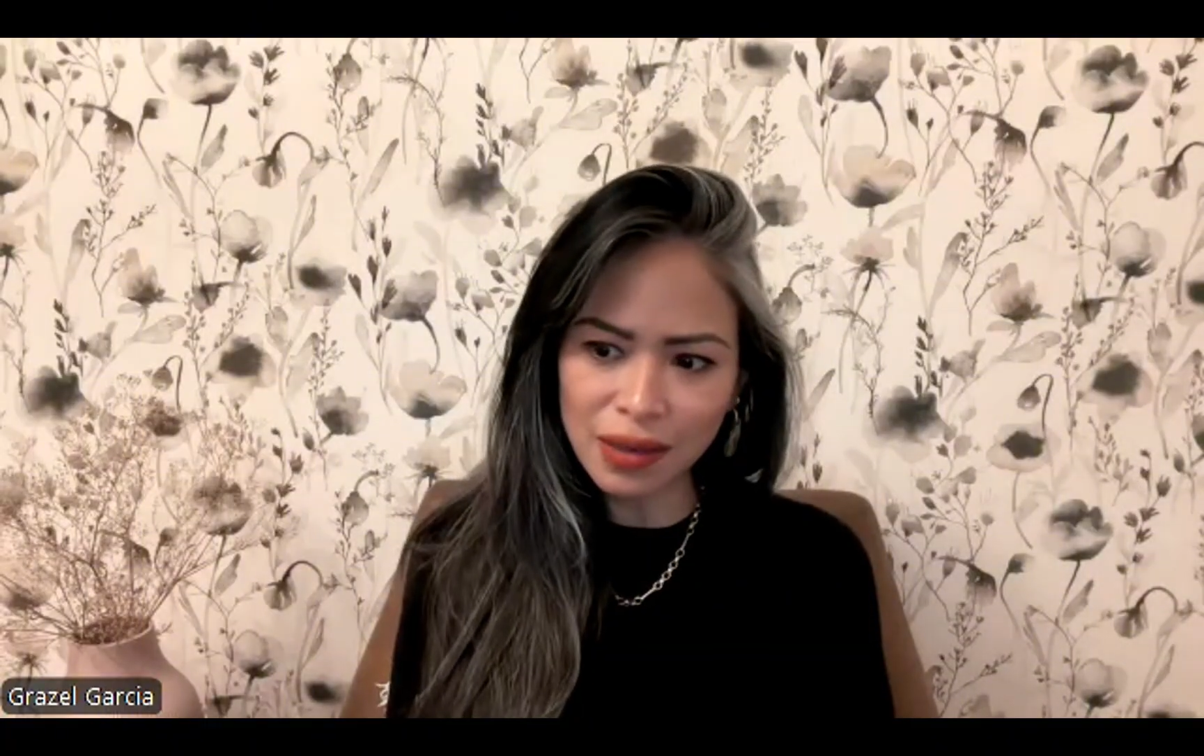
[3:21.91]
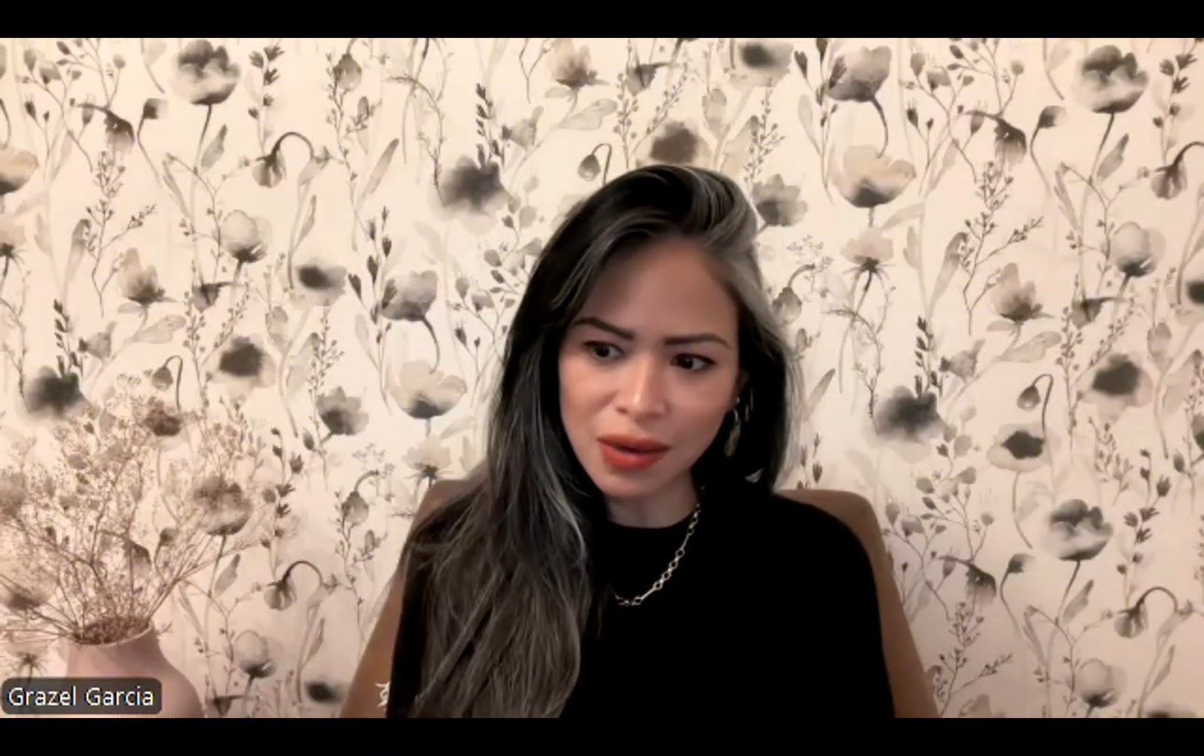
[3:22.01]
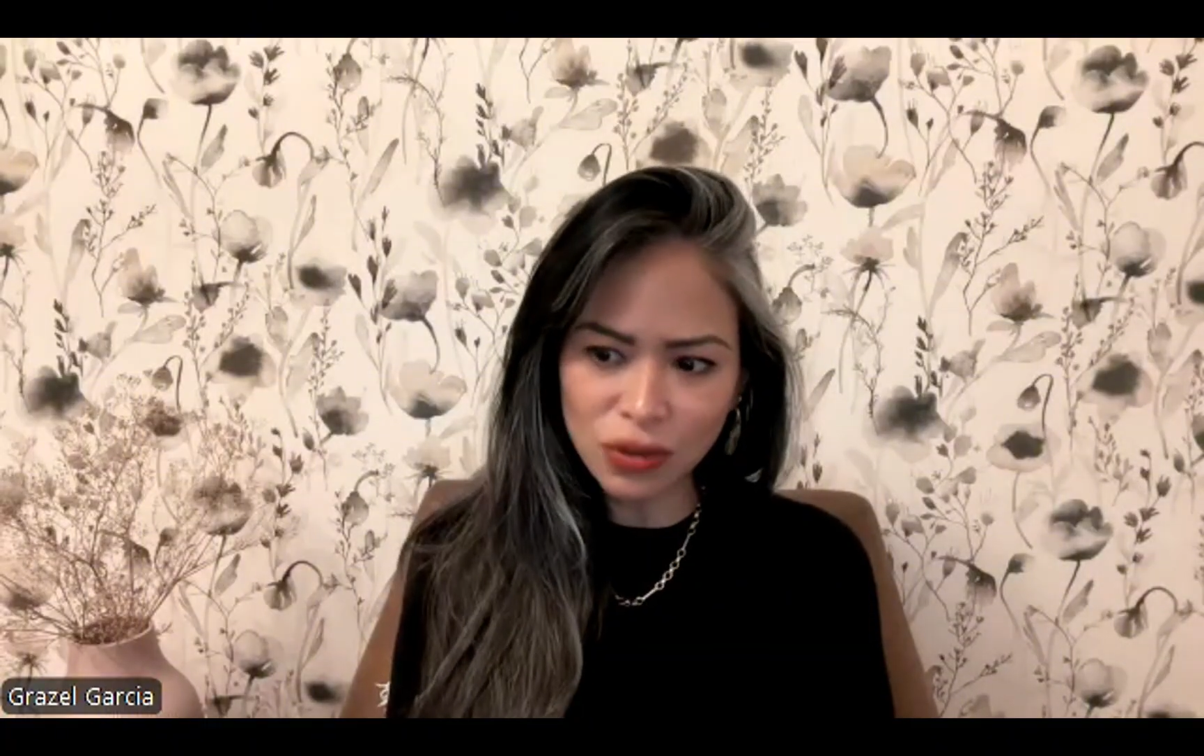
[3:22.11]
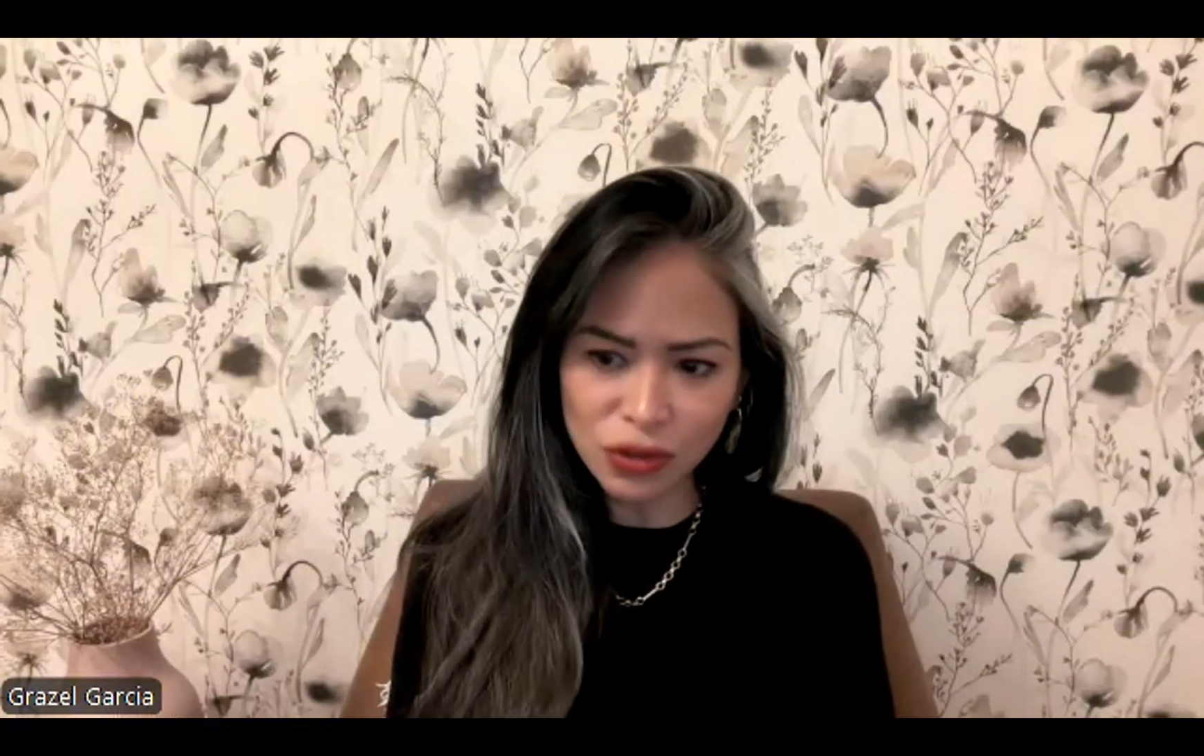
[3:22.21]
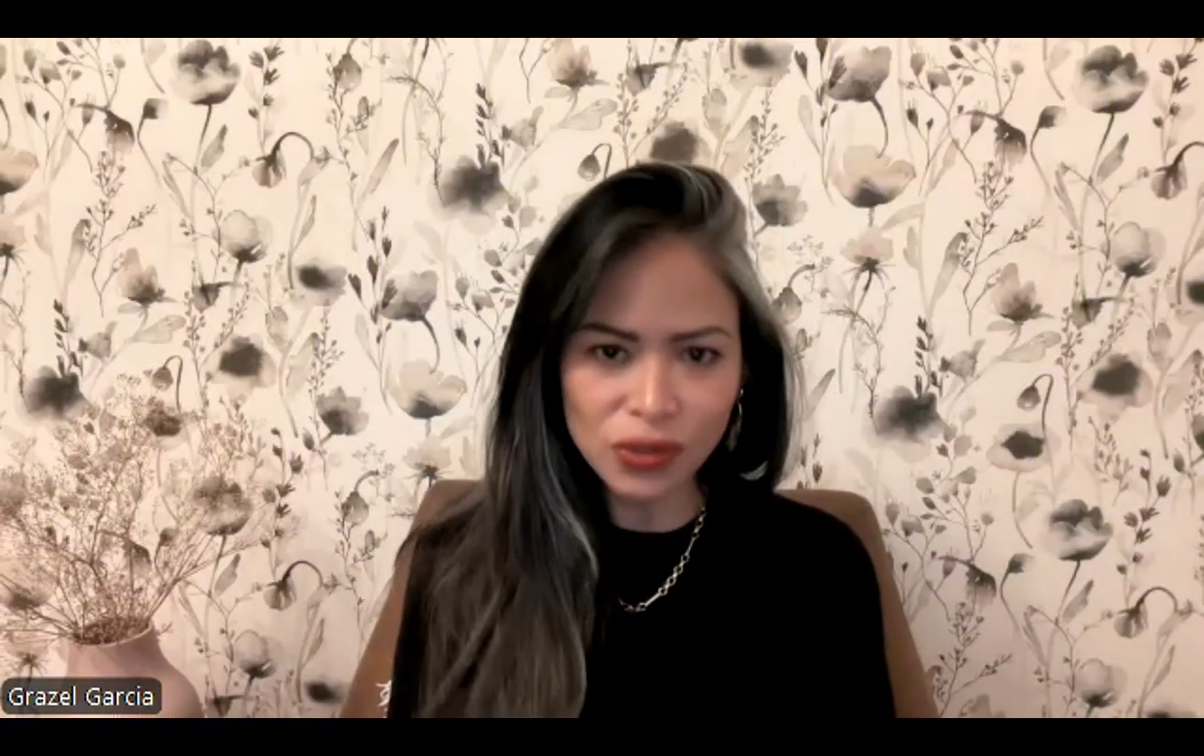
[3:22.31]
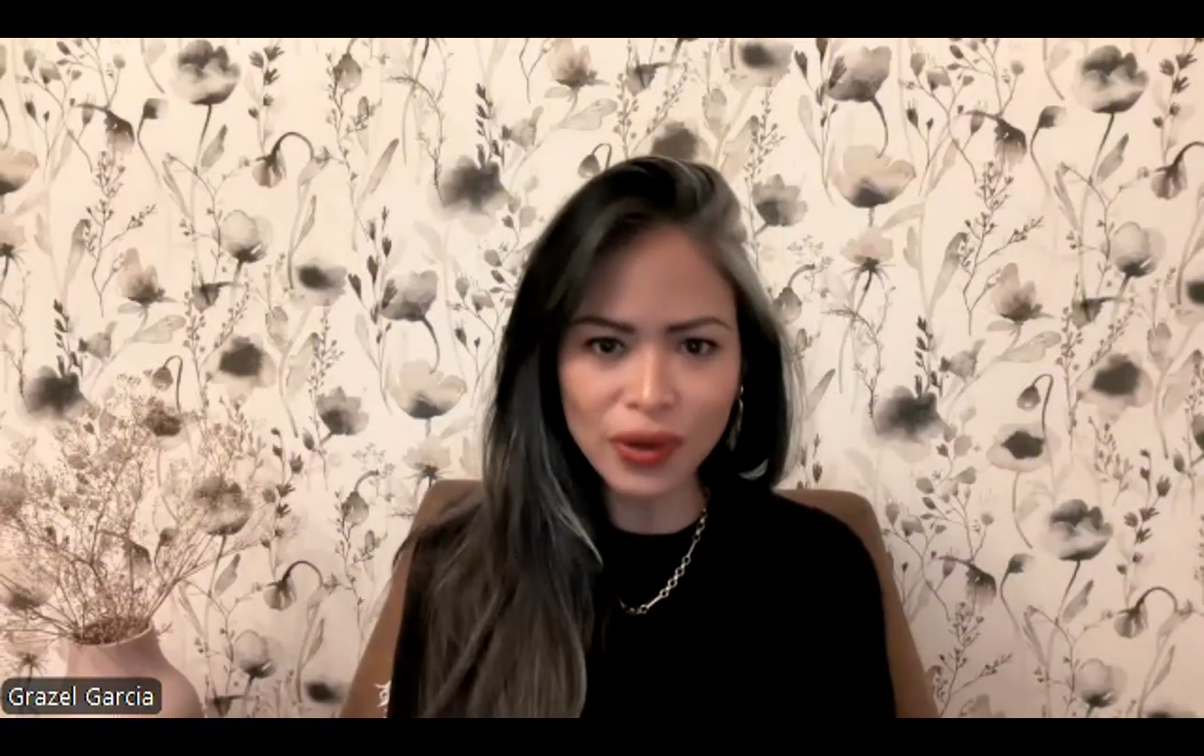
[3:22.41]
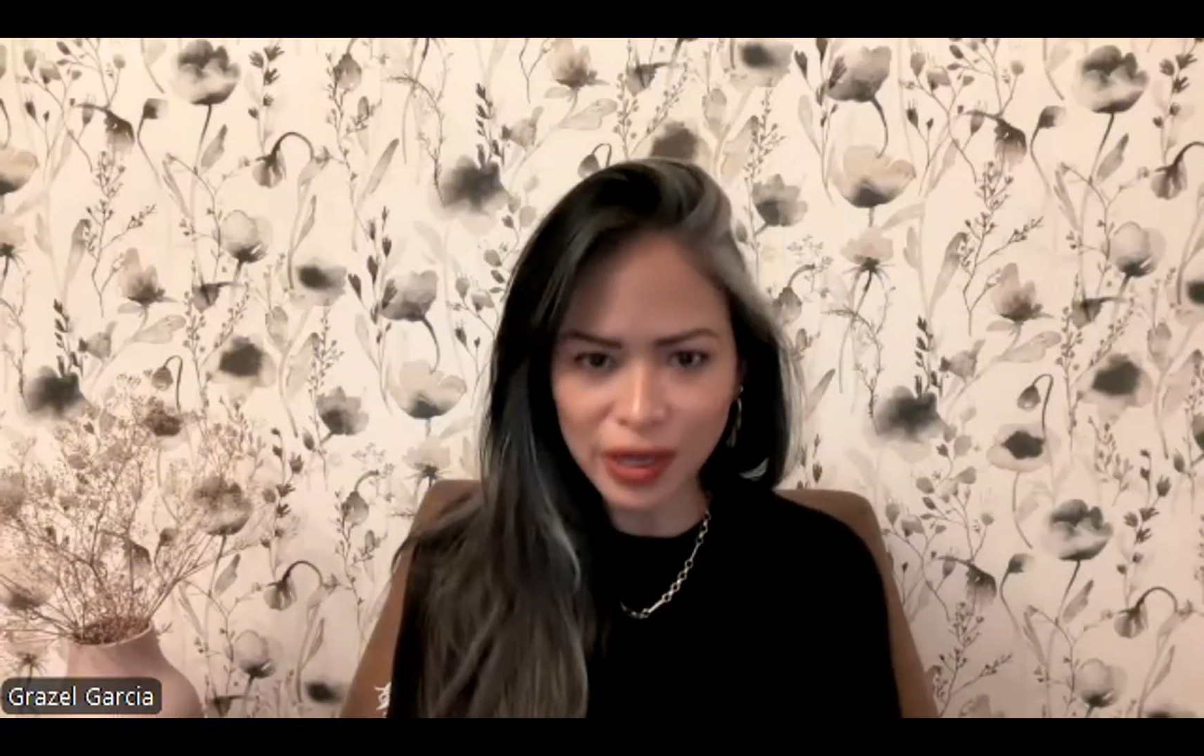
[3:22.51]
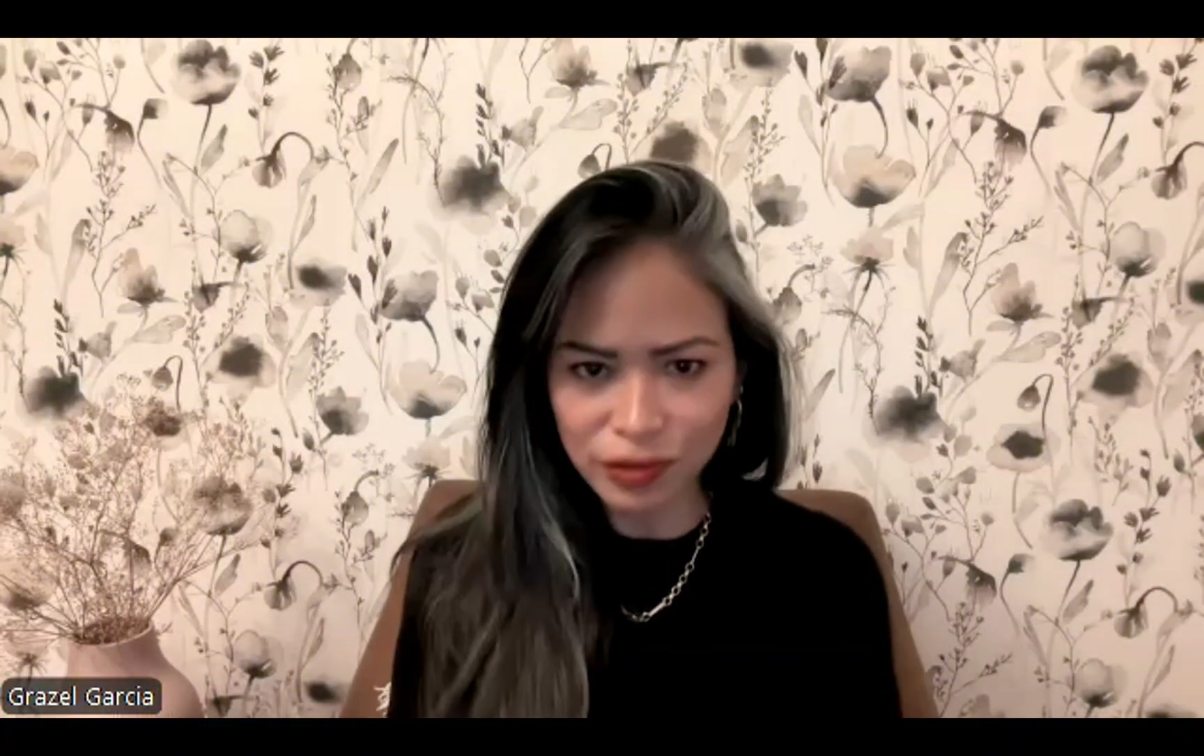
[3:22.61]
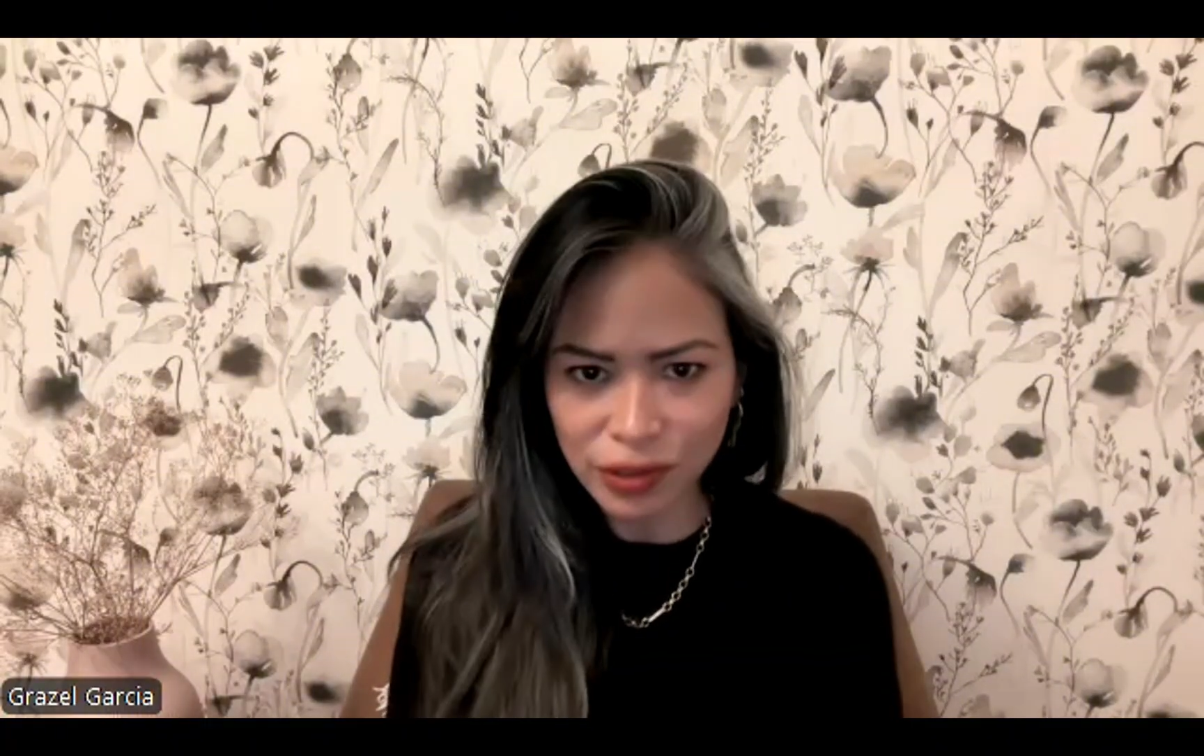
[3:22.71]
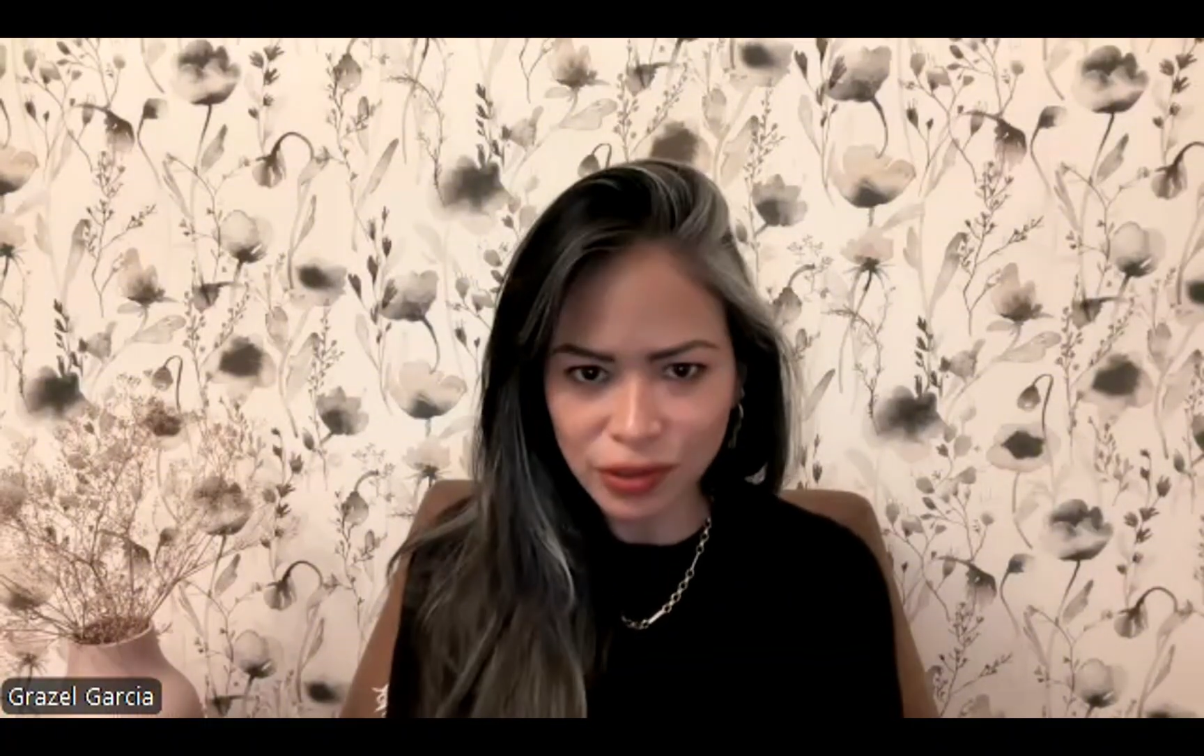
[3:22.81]
also
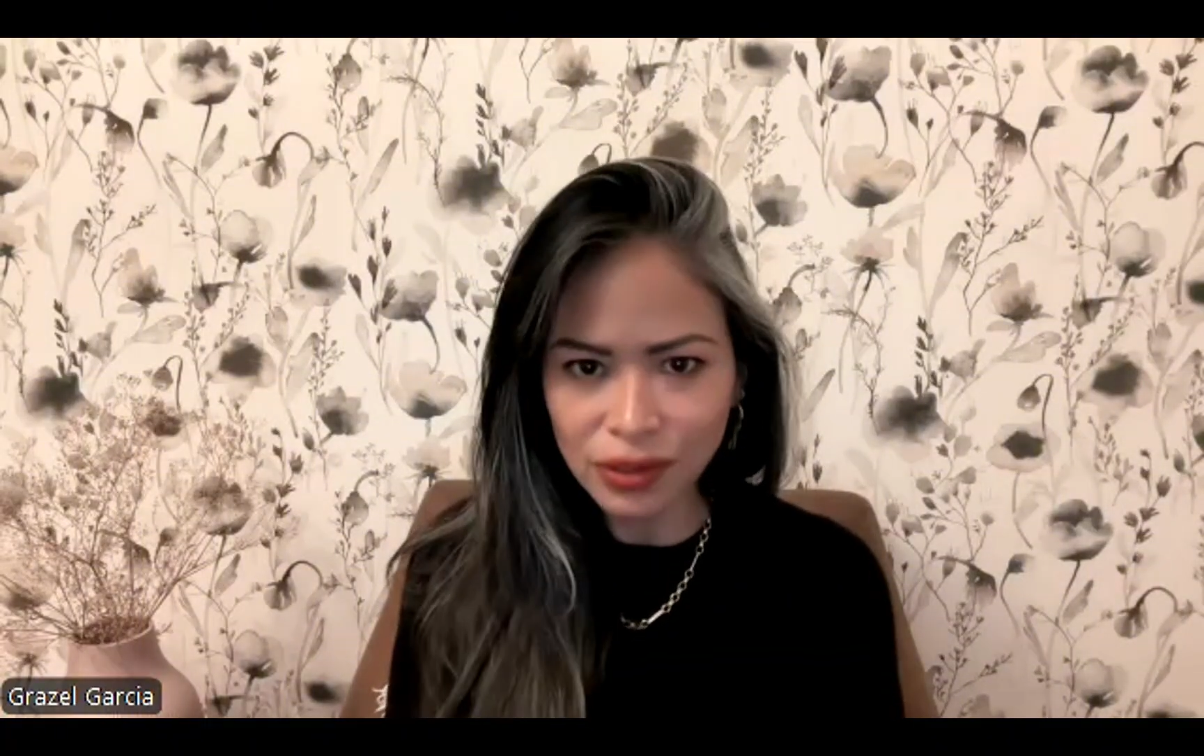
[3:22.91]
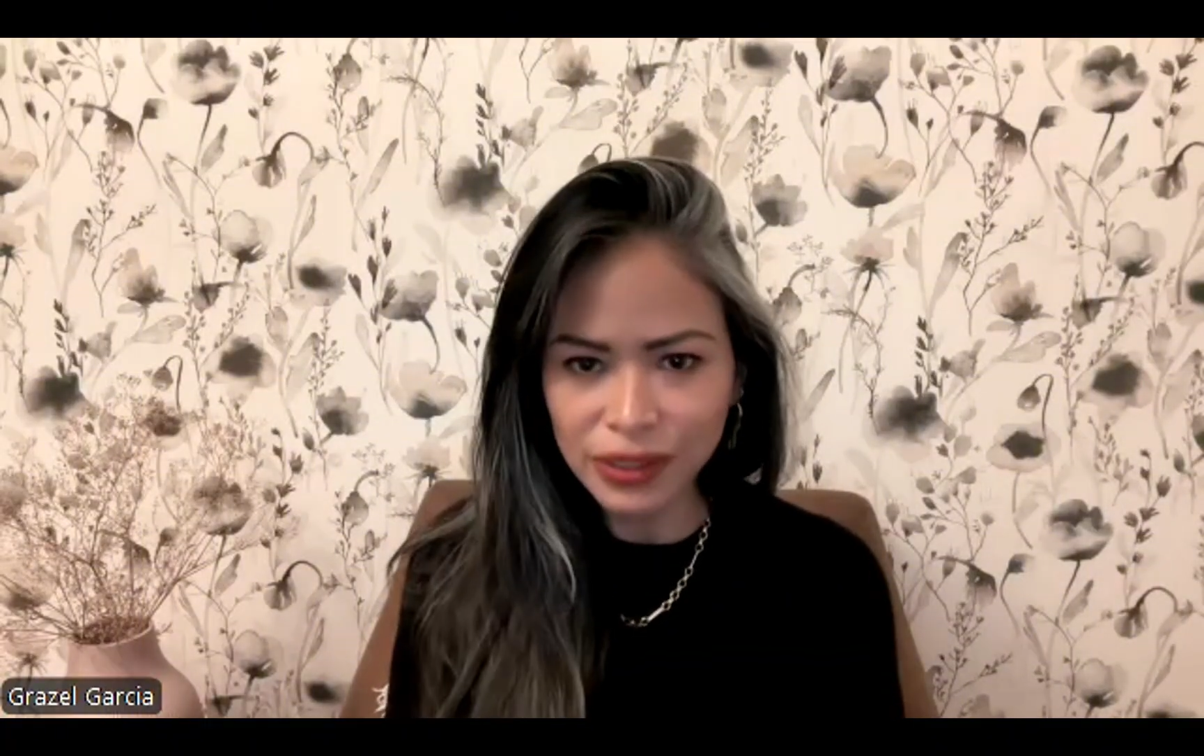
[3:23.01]
ethical